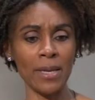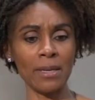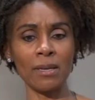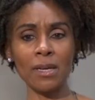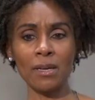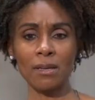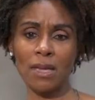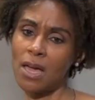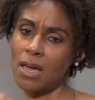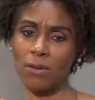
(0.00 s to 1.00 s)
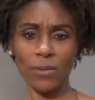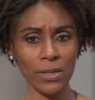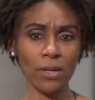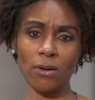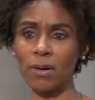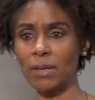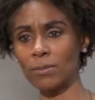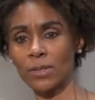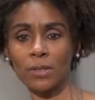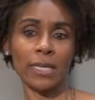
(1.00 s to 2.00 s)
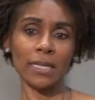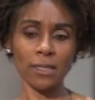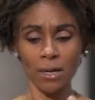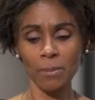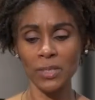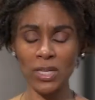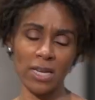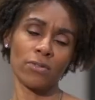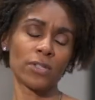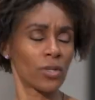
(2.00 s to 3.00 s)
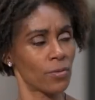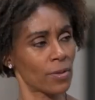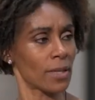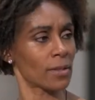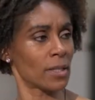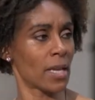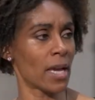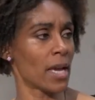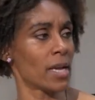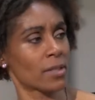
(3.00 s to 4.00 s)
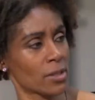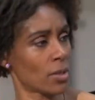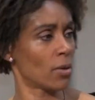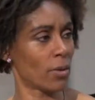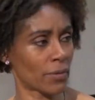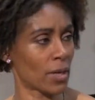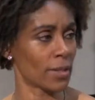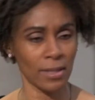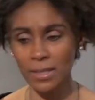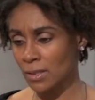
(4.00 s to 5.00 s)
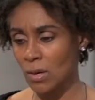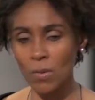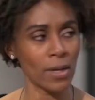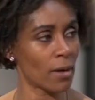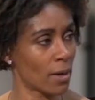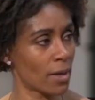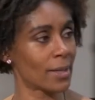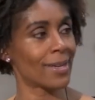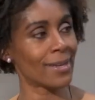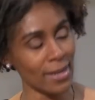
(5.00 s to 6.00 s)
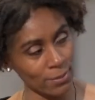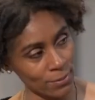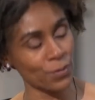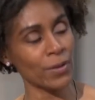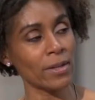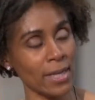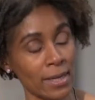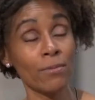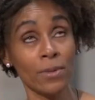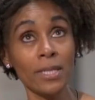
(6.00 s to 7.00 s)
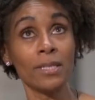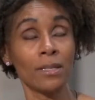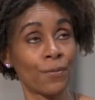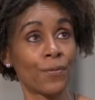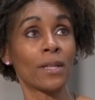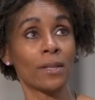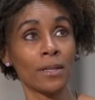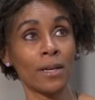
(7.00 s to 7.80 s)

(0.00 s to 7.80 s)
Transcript: And mm-hmm. yeah, well, you know, I was a guest commentator in 2008, so I've got this going on, and, and it was very, and I really did feel it.